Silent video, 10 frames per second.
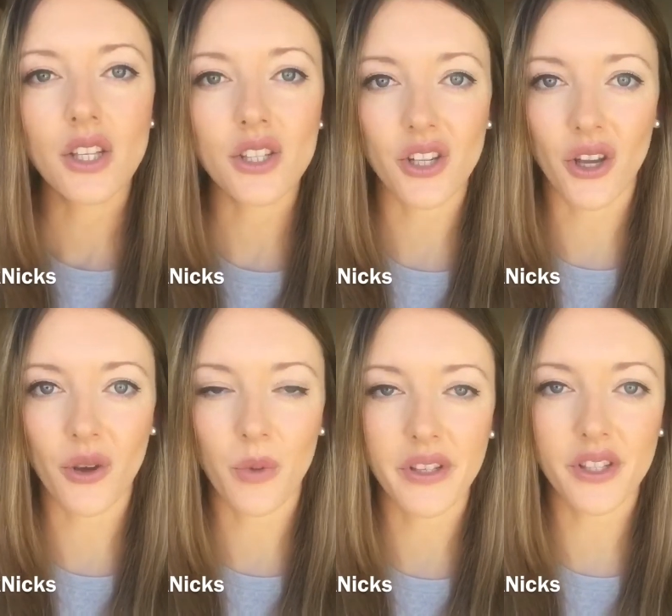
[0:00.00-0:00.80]

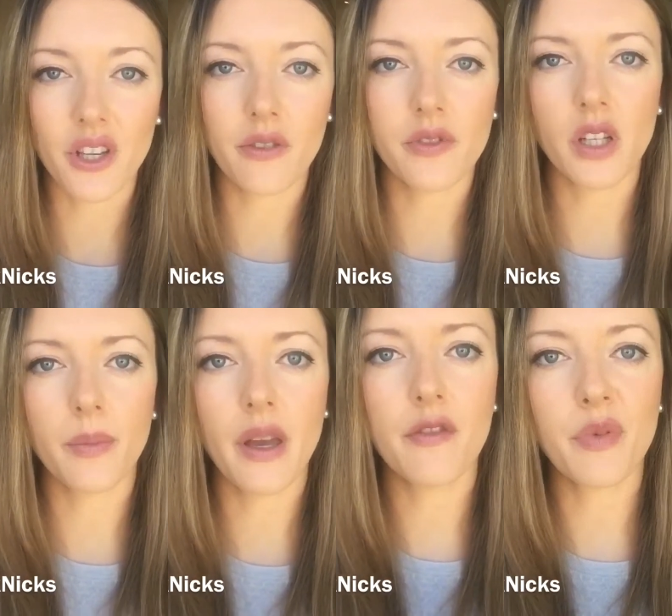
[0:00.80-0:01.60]
So once you've done a
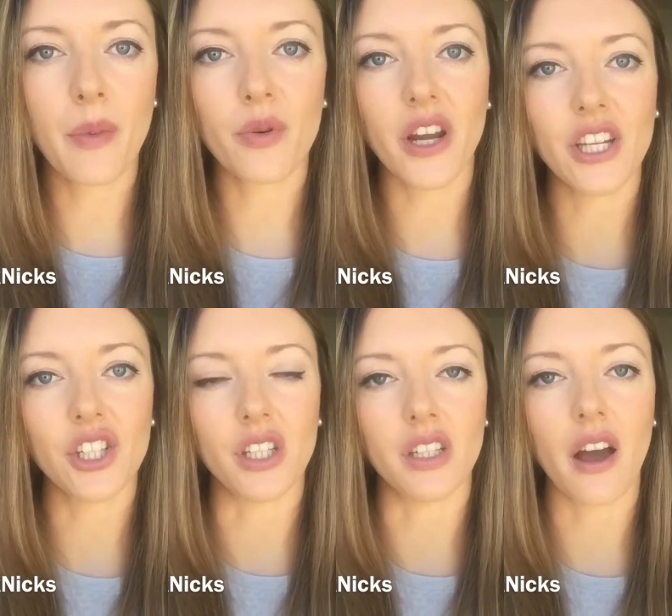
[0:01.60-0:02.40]
bit of
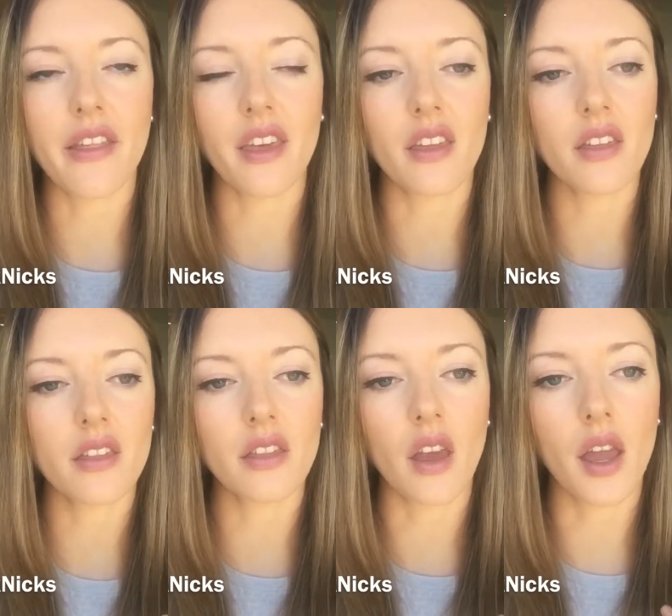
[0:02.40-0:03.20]
preparation, I think
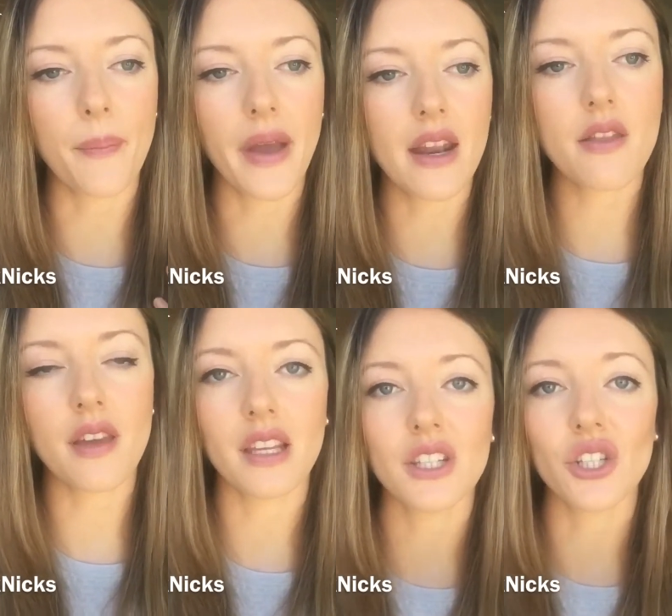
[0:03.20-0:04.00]
the main
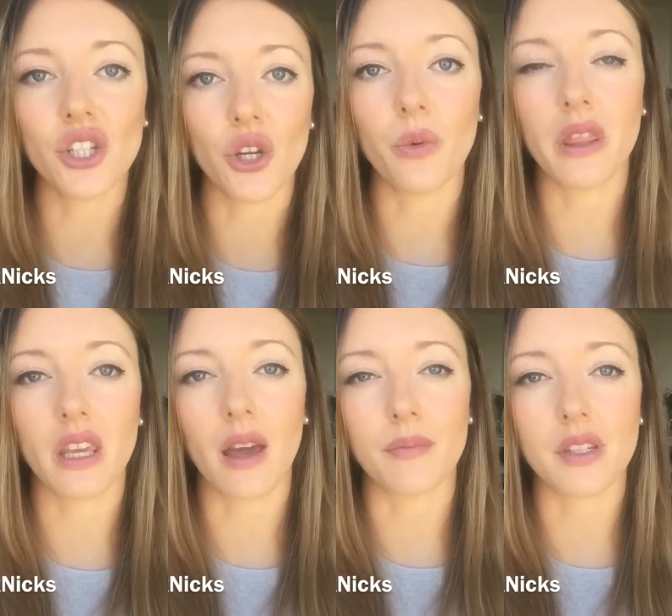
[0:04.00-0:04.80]
thing to do with the
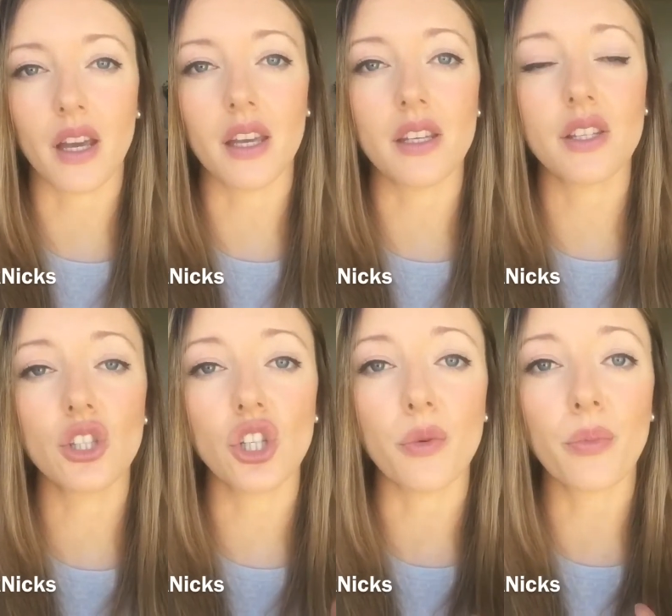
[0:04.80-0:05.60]
GAMSAT is
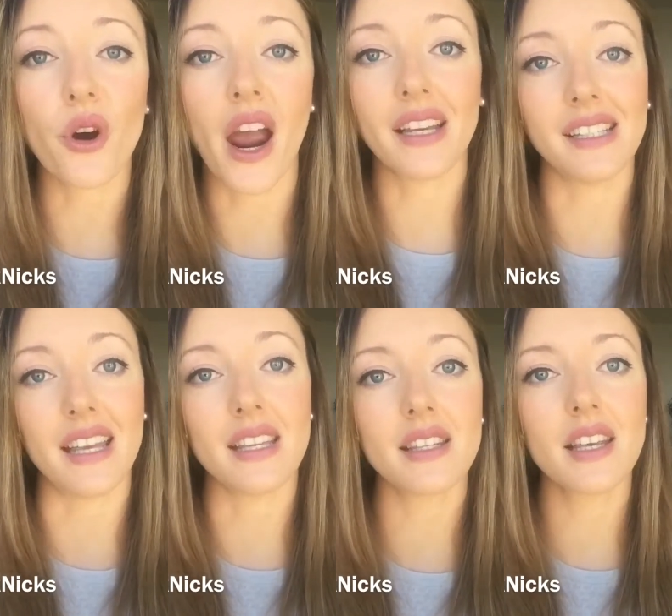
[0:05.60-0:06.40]
to
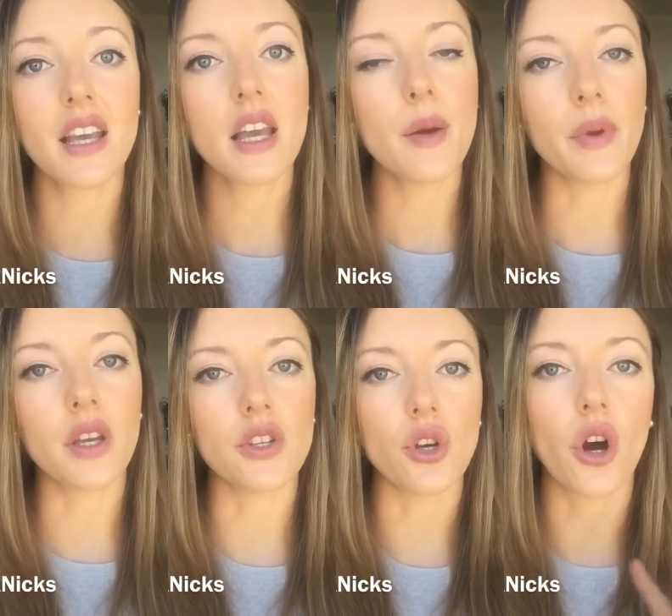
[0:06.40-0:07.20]
practice,
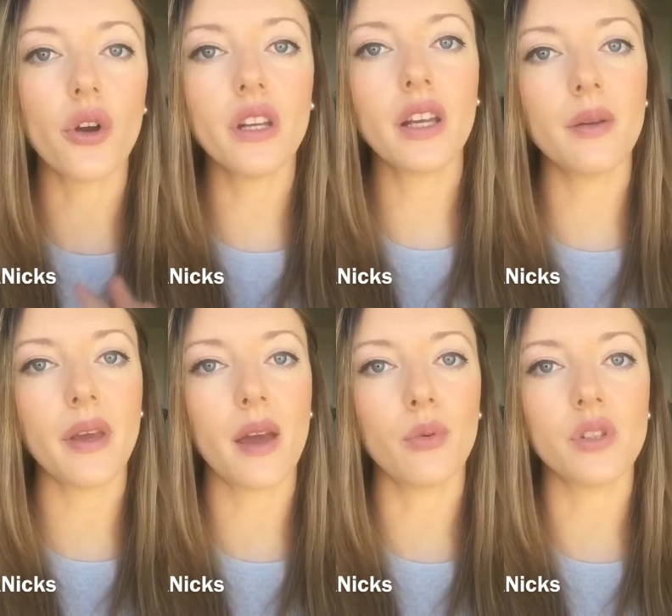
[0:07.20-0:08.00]
because you're only going to
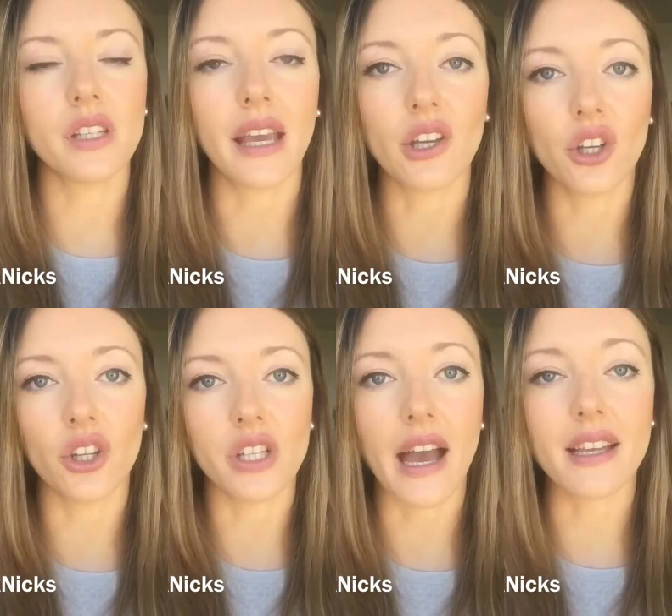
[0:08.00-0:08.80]
be able to get
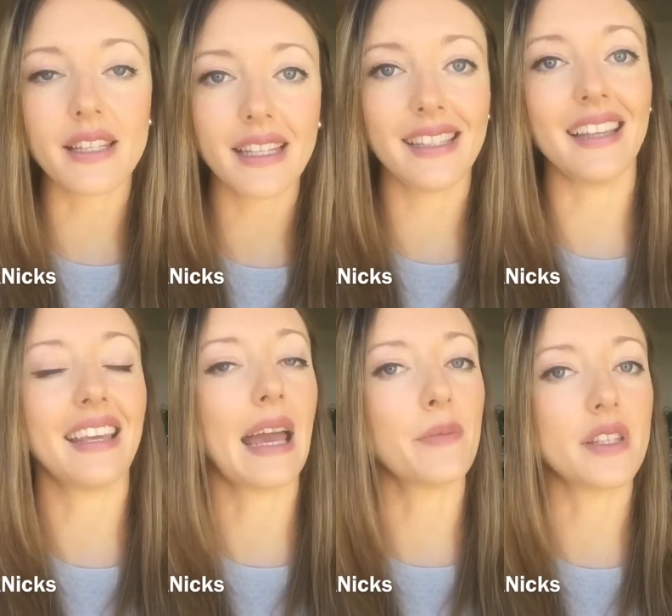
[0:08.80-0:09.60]
good at sitting the
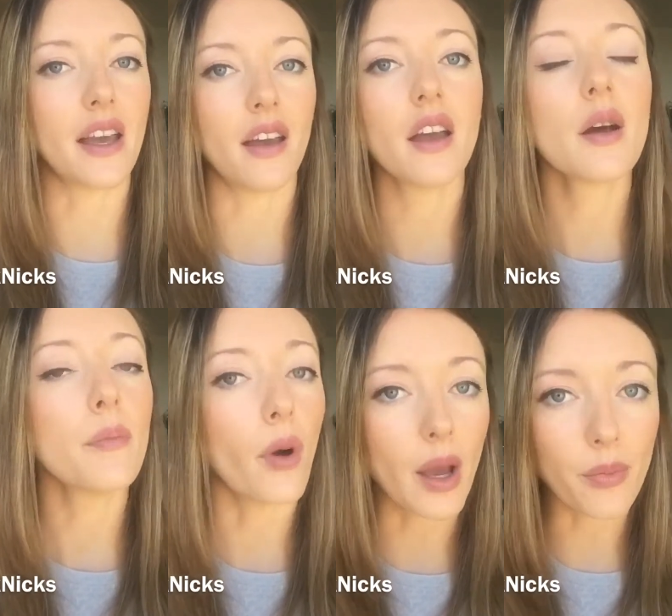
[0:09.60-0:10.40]
GAMSAT
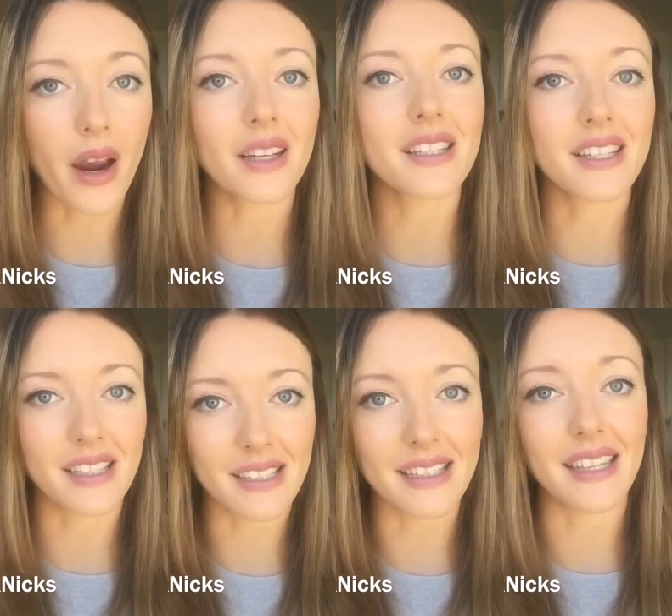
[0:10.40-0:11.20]
by
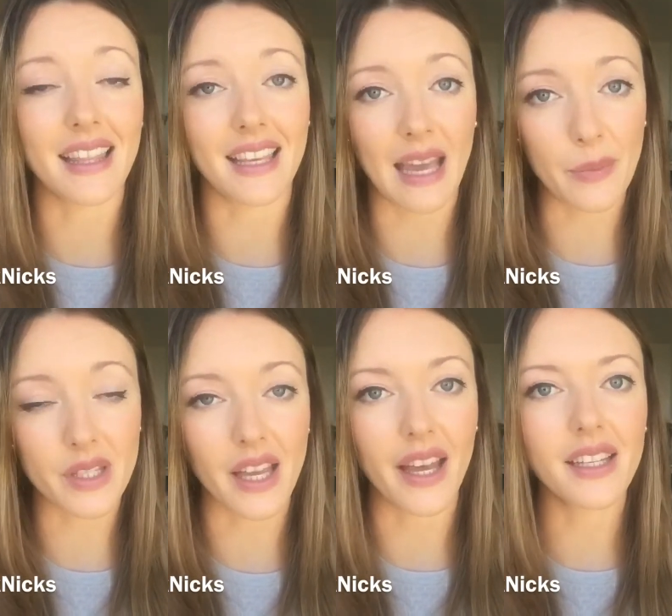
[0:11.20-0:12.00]
practicing sitting the
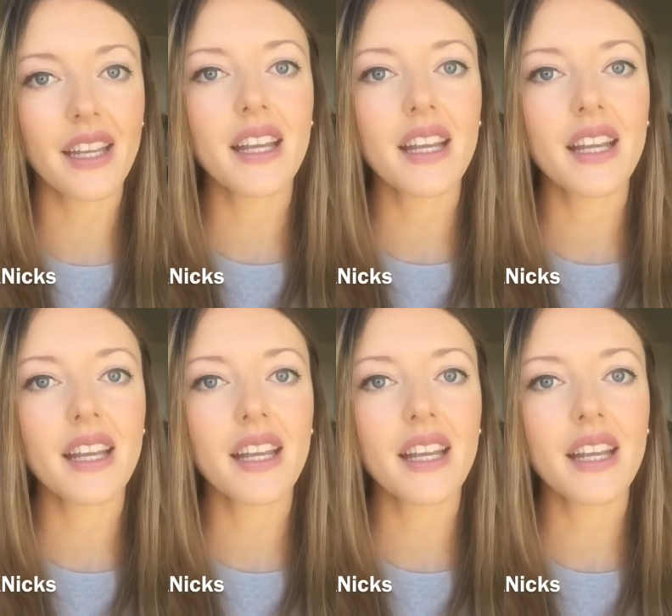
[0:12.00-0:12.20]
GAMSAT.